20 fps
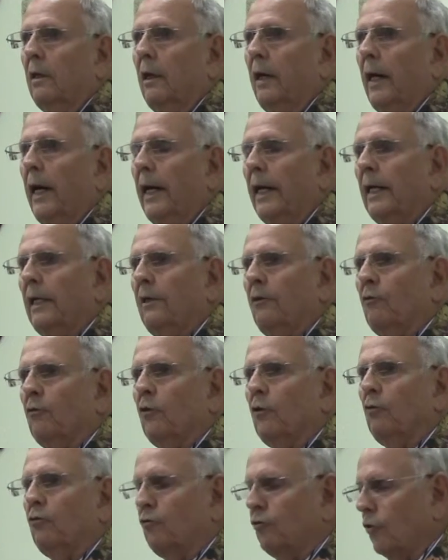
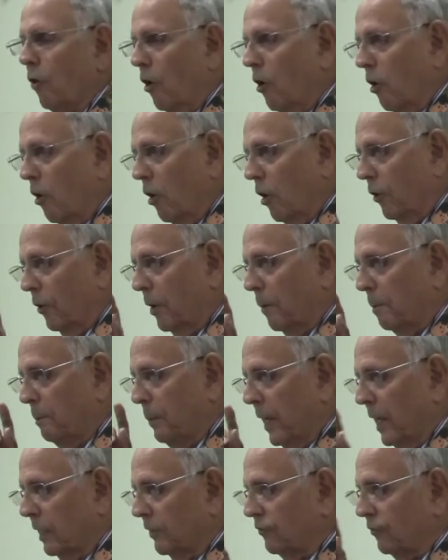Andrew saw the
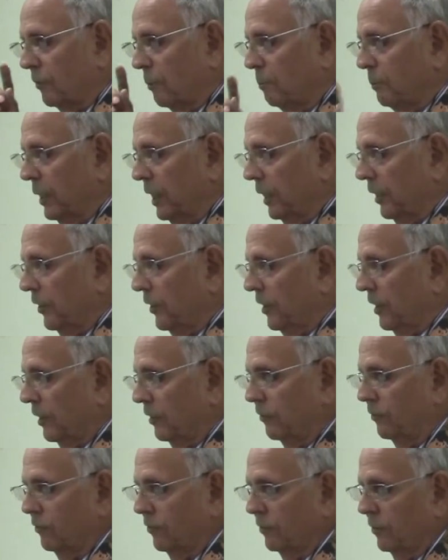
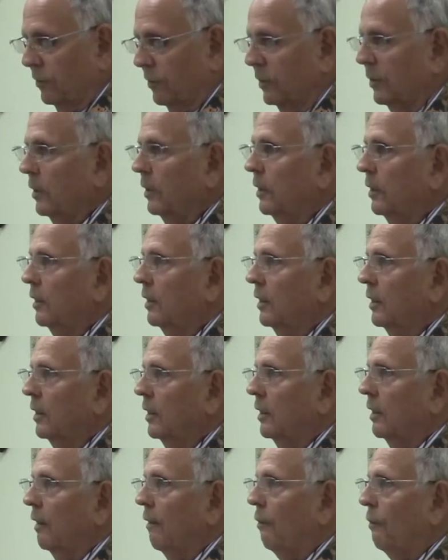possibilities.
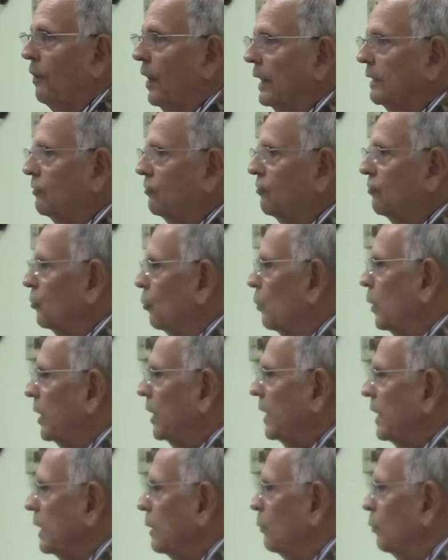That's the
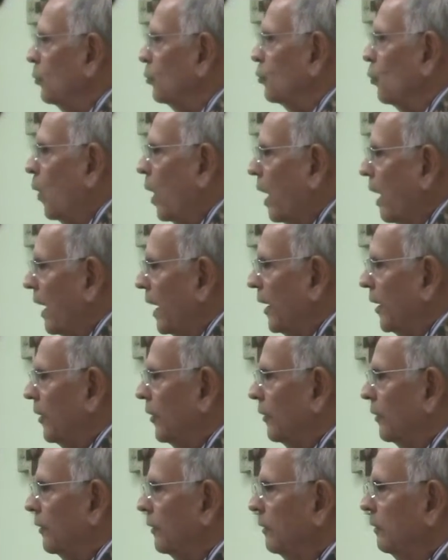way he was
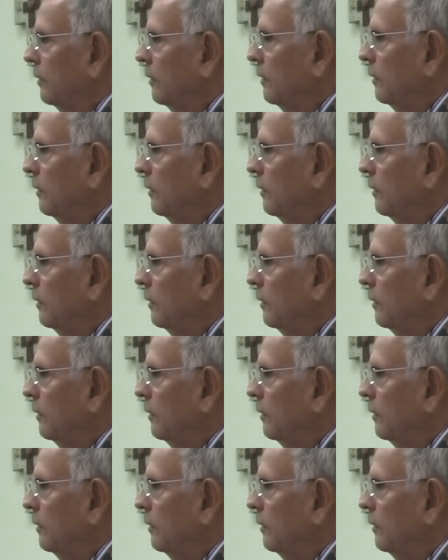wired.